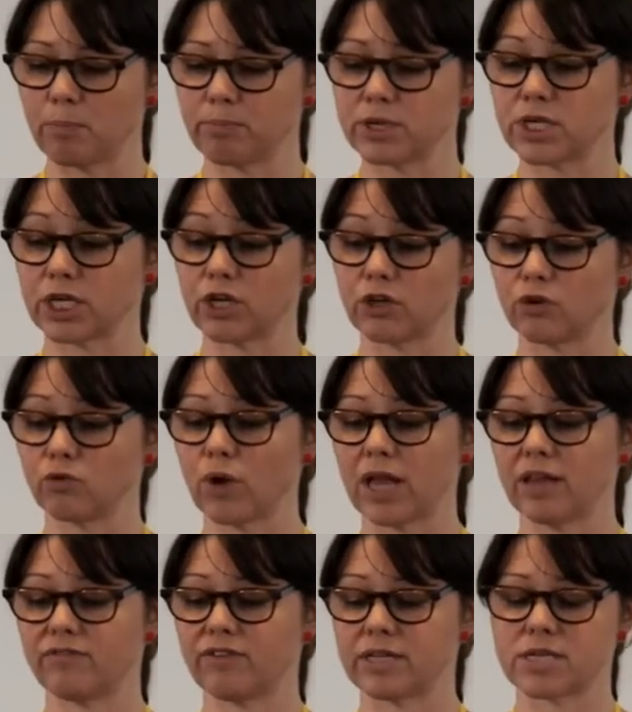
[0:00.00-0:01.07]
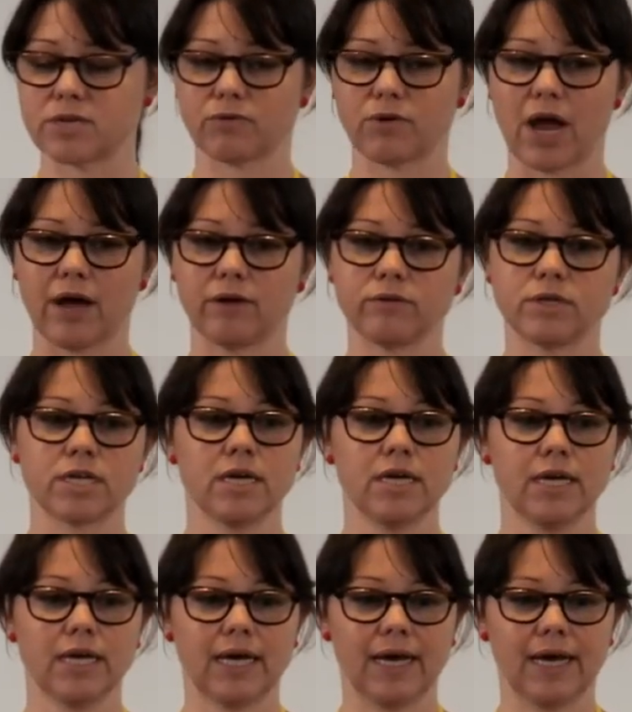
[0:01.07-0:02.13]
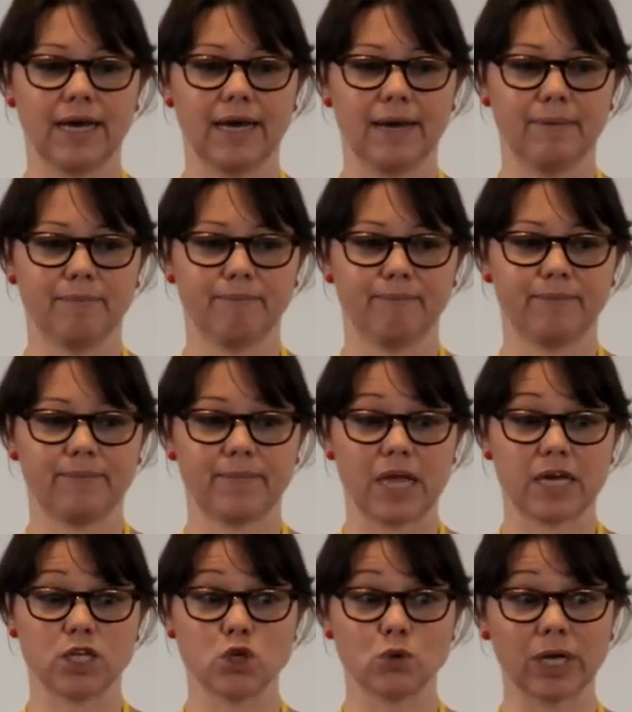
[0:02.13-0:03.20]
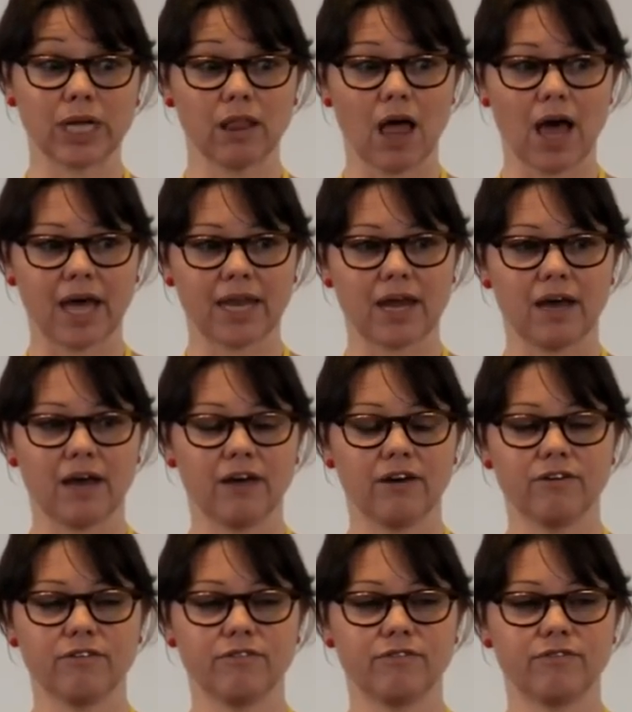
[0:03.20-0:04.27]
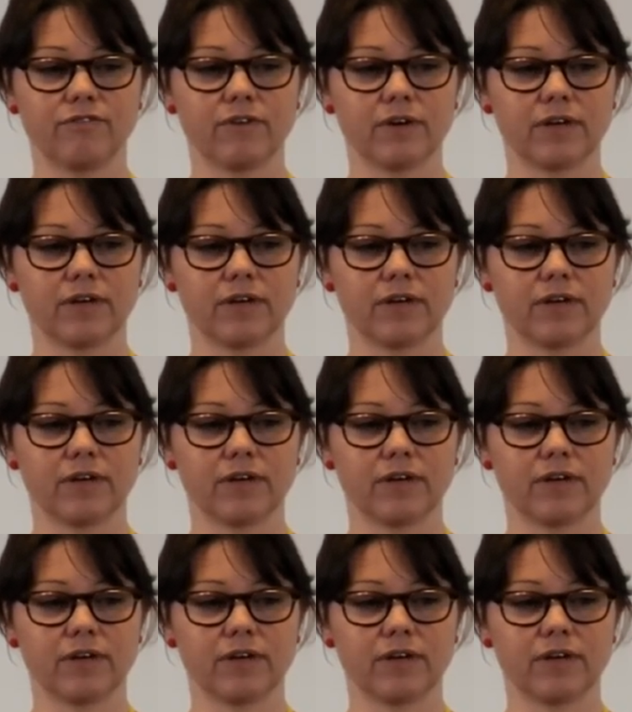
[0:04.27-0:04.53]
particular relevance around doing a lot of